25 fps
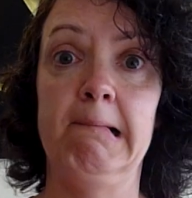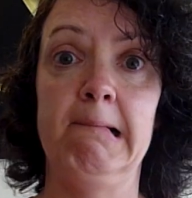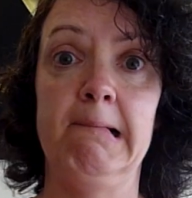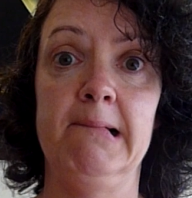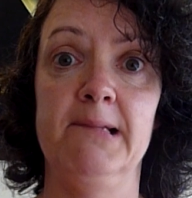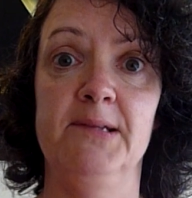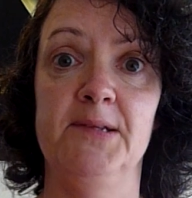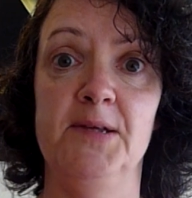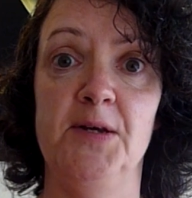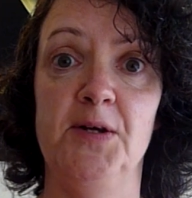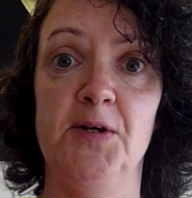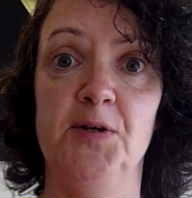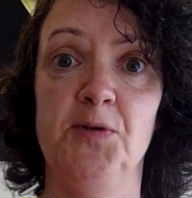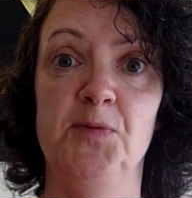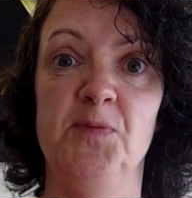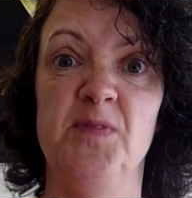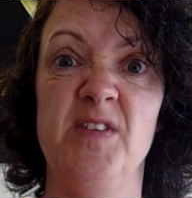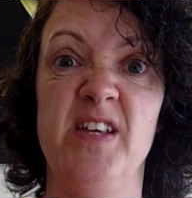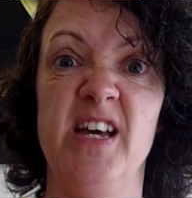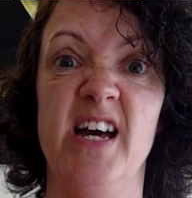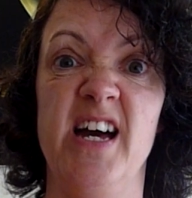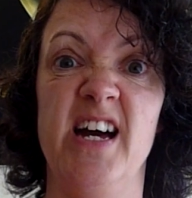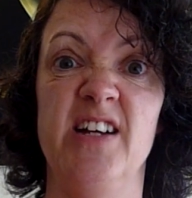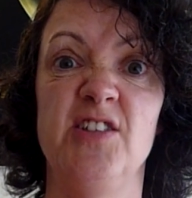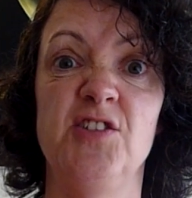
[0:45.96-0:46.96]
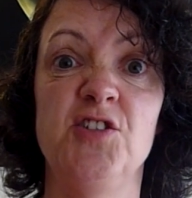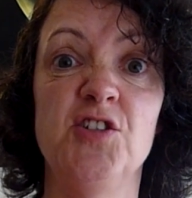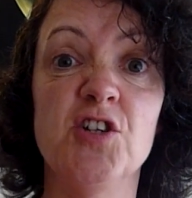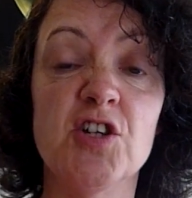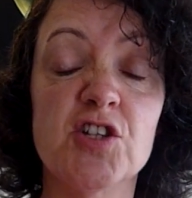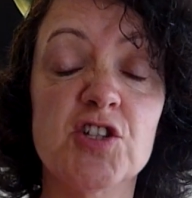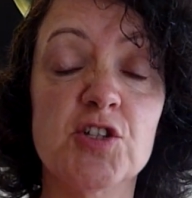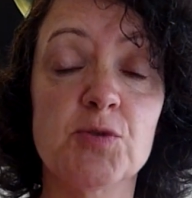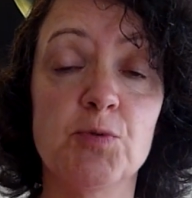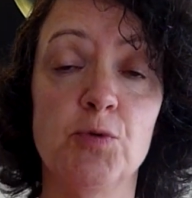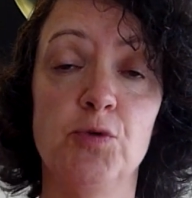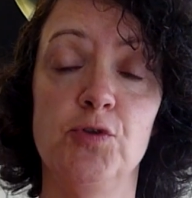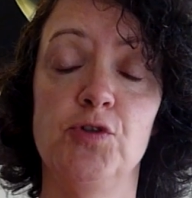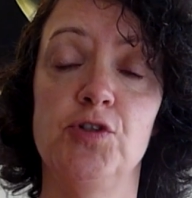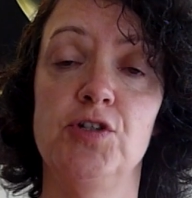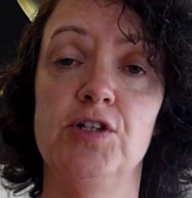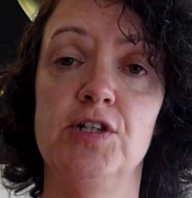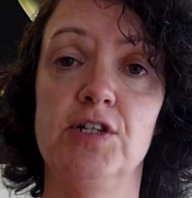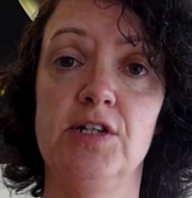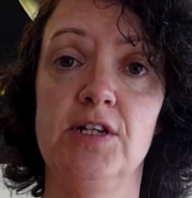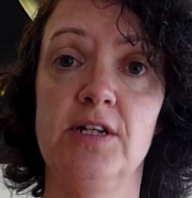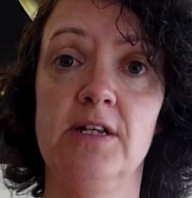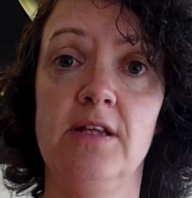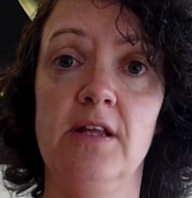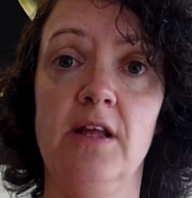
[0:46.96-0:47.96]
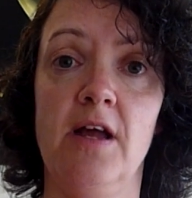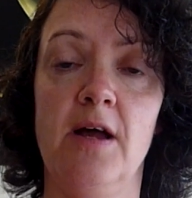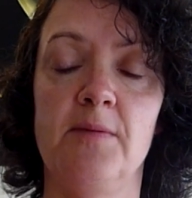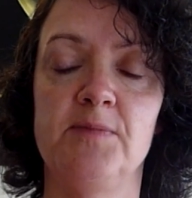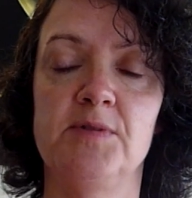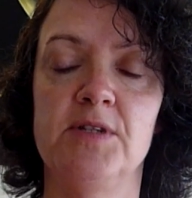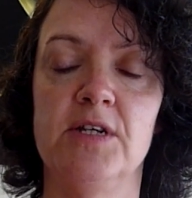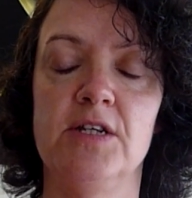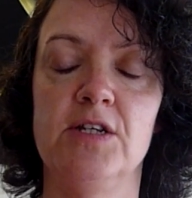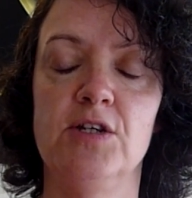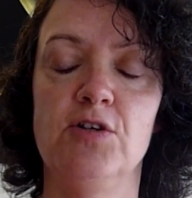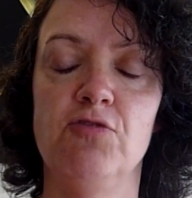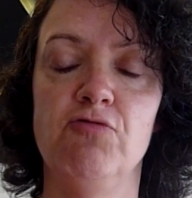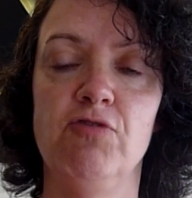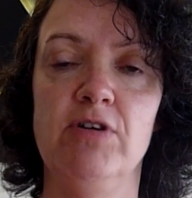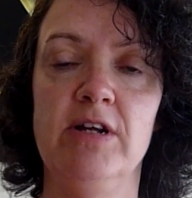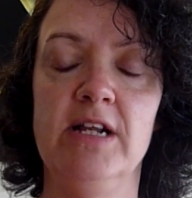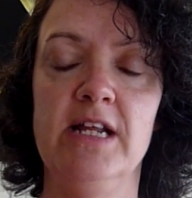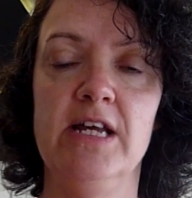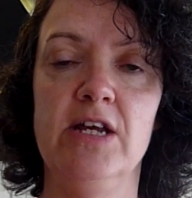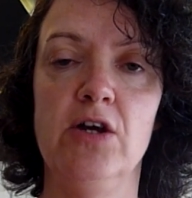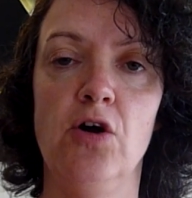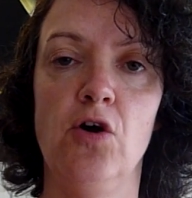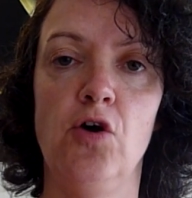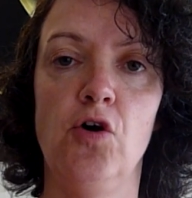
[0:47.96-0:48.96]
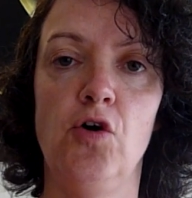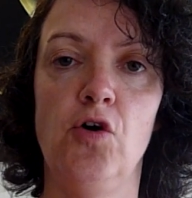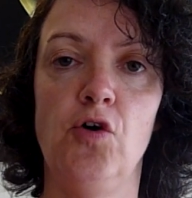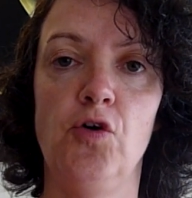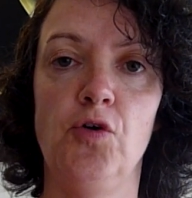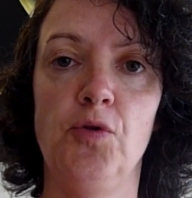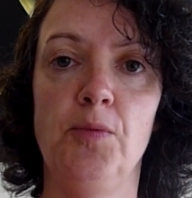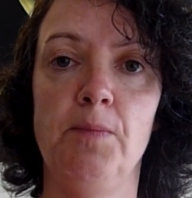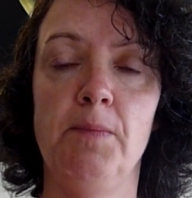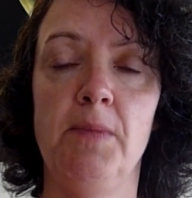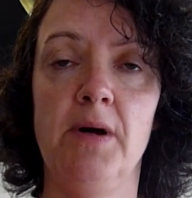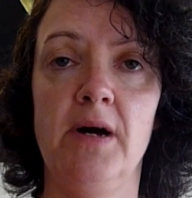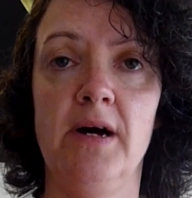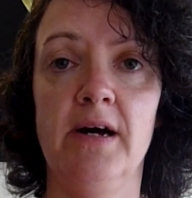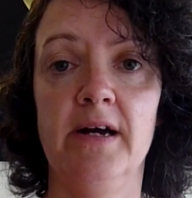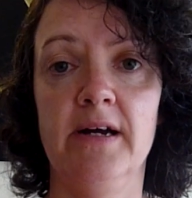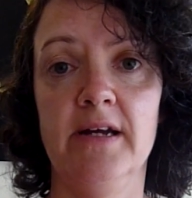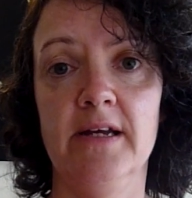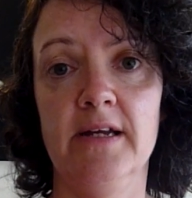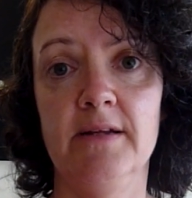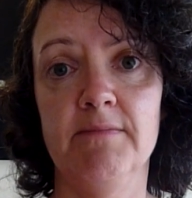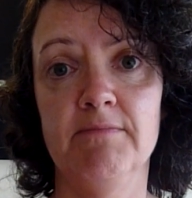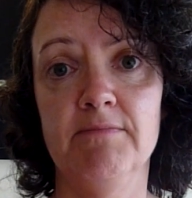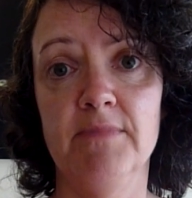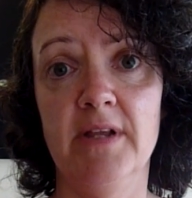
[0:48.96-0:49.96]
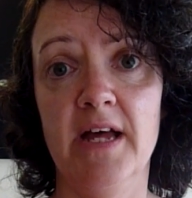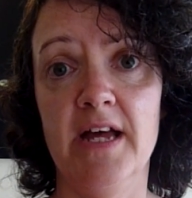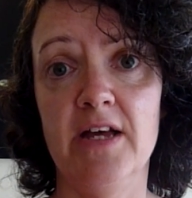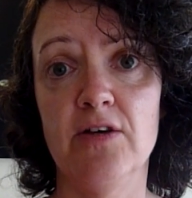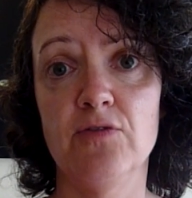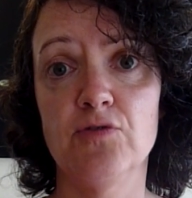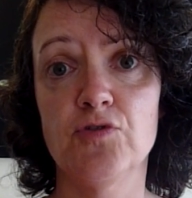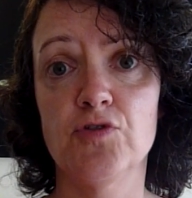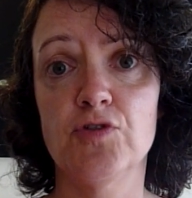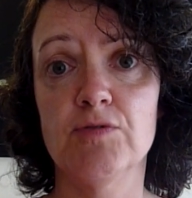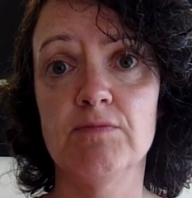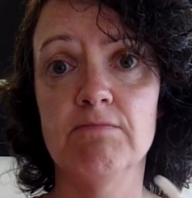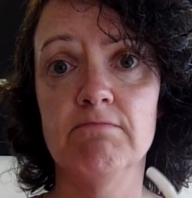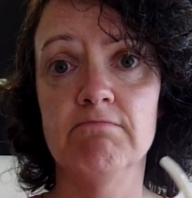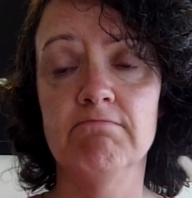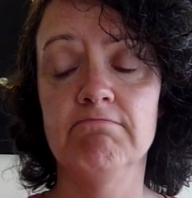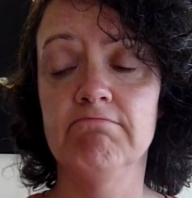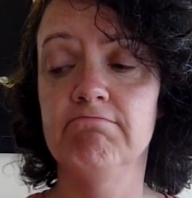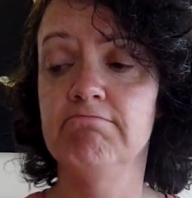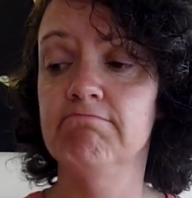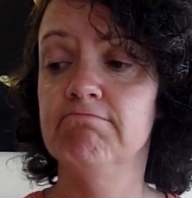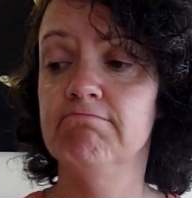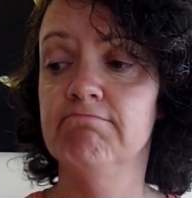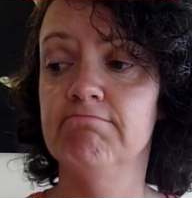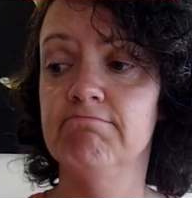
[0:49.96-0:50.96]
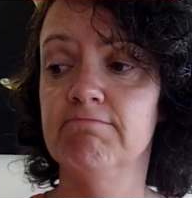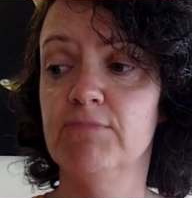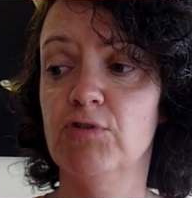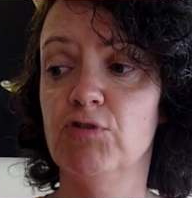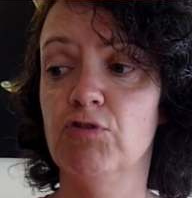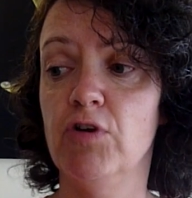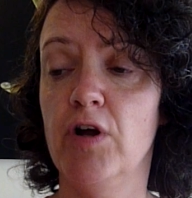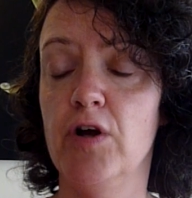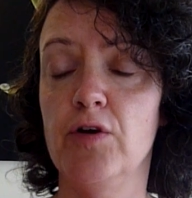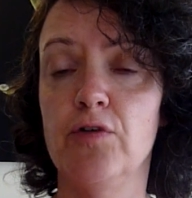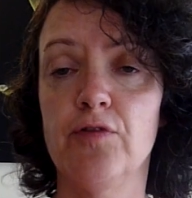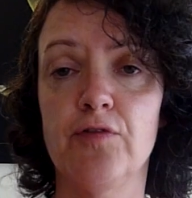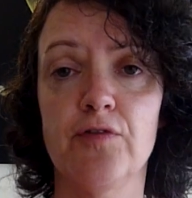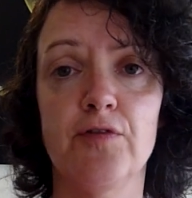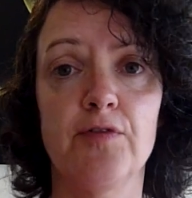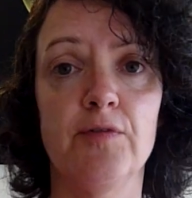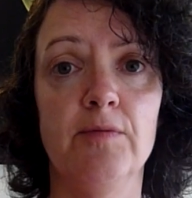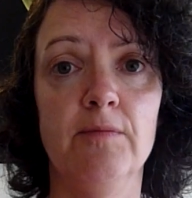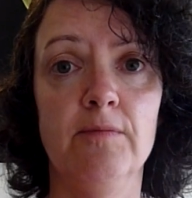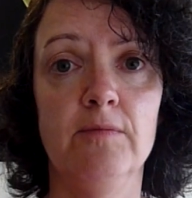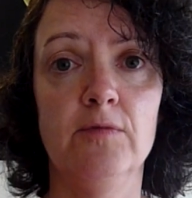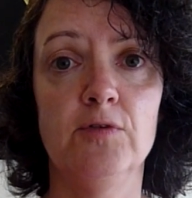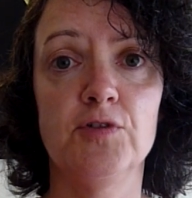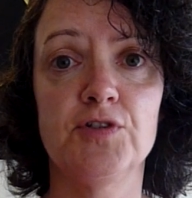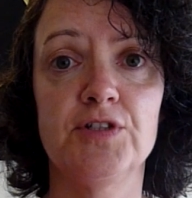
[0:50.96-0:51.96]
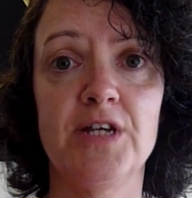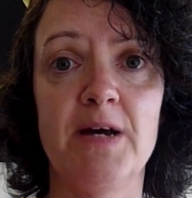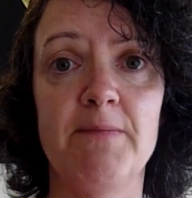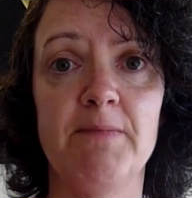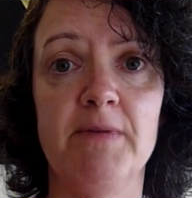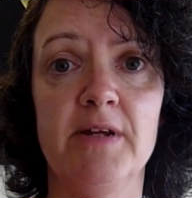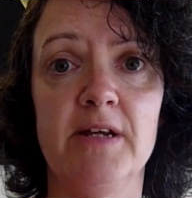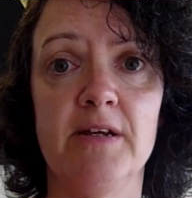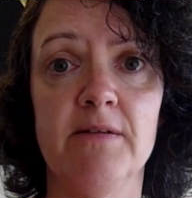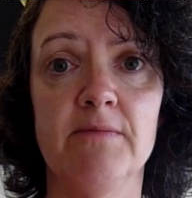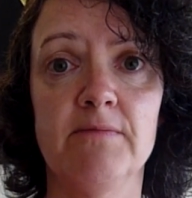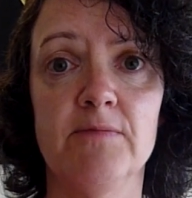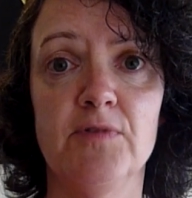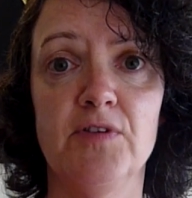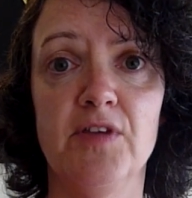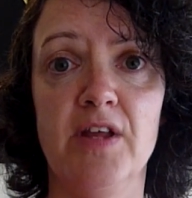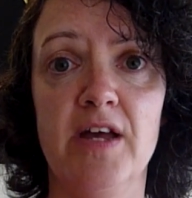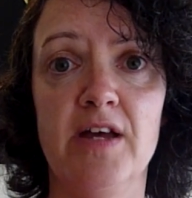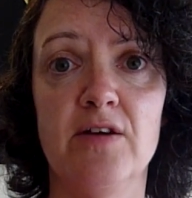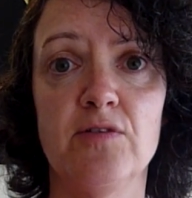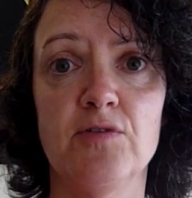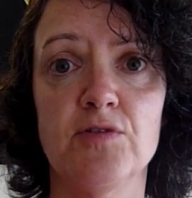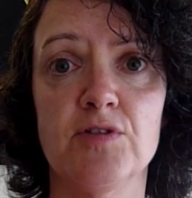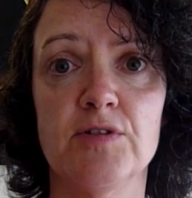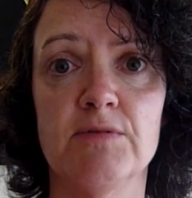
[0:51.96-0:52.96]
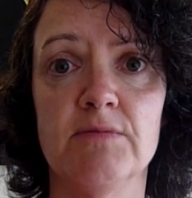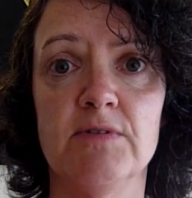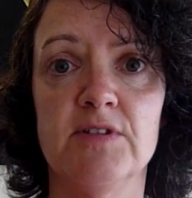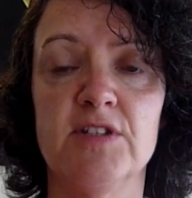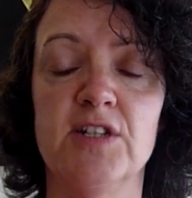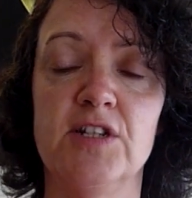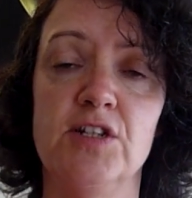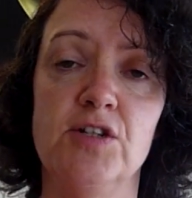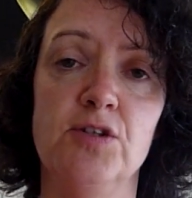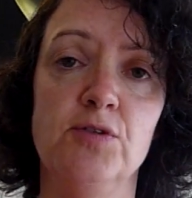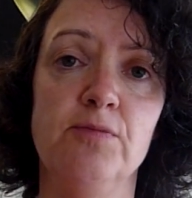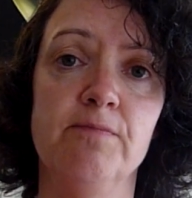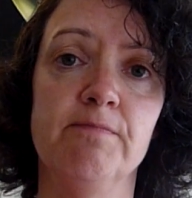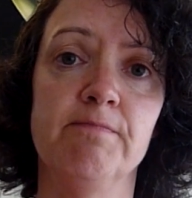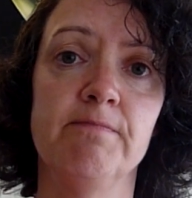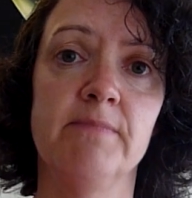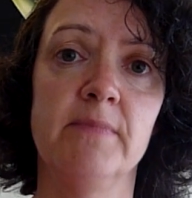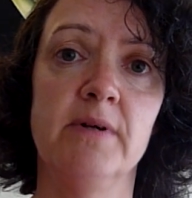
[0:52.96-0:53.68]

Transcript: So yeah, just wanted to update you really on my nails growth, what's happening with nails, as I do.